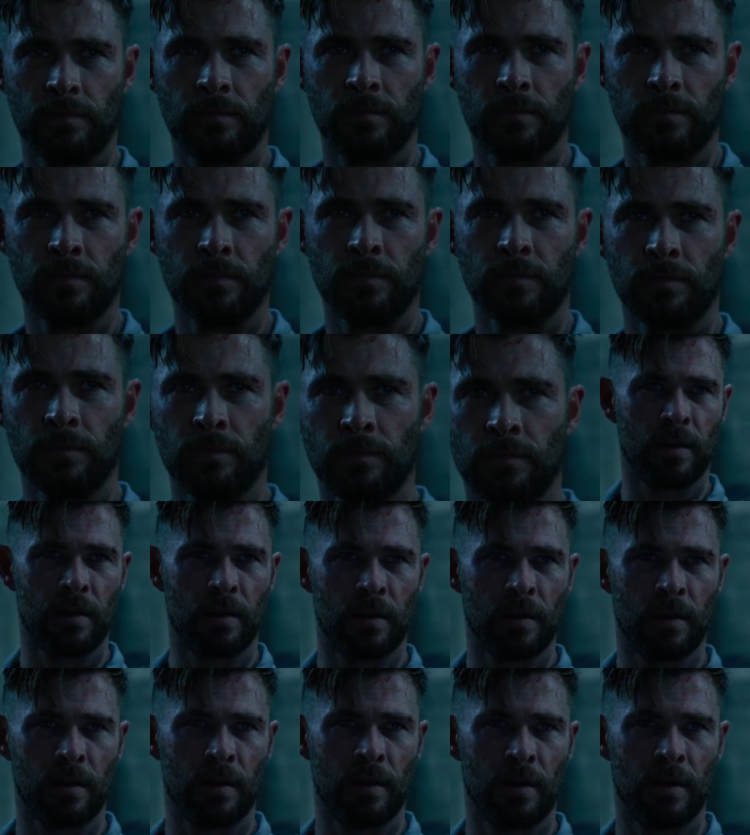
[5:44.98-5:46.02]
him he will draw the
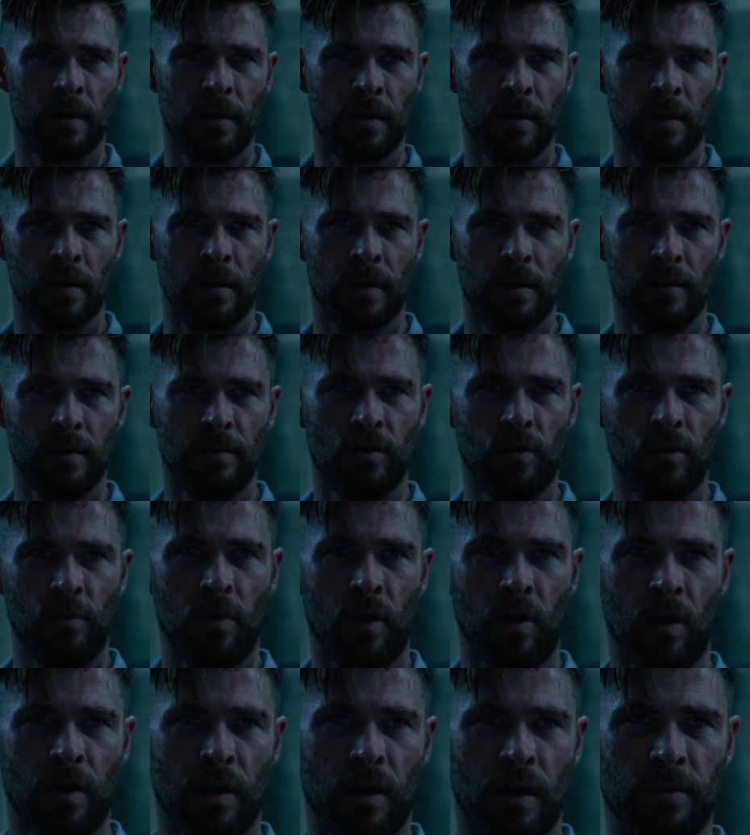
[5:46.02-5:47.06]
enemy's fire in order to
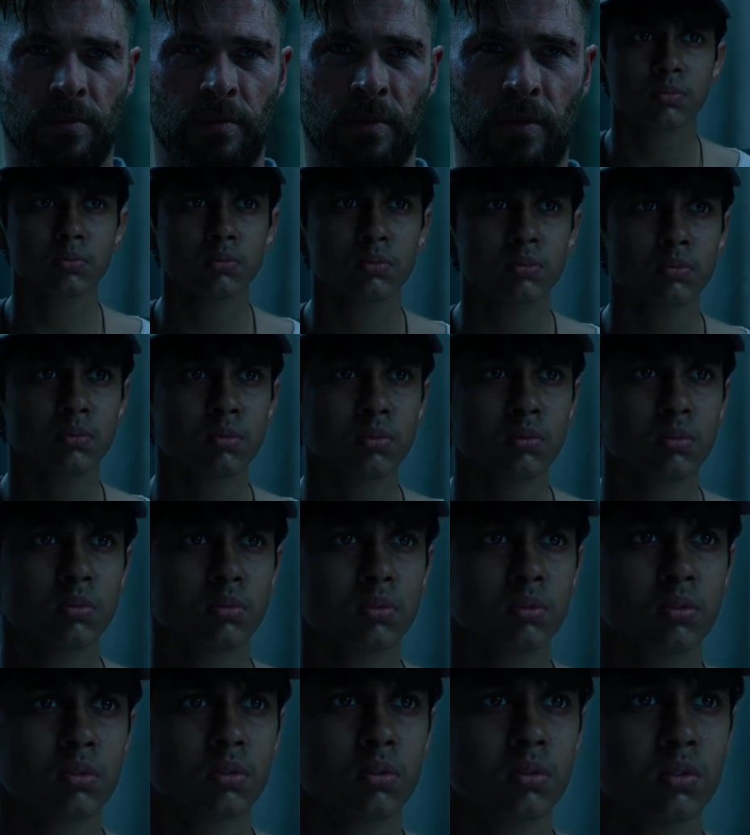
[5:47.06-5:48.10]
give Saju a chance to
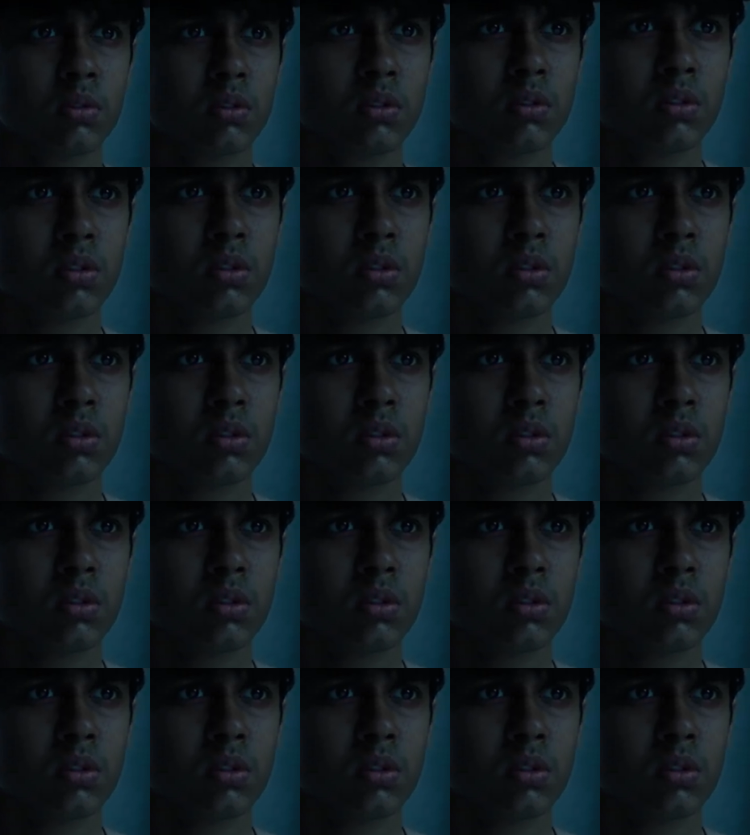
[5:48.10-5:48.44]
get Ovi to